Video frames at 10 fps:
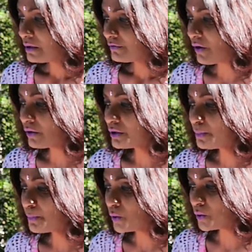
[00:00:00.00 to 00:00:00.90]
Follow the
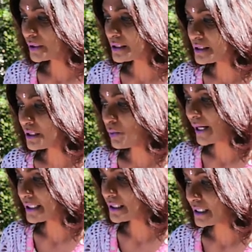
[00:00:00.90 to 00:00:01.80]
pull and see where
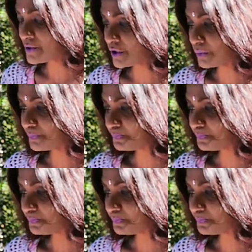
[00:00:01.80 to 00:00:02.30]
it takes you.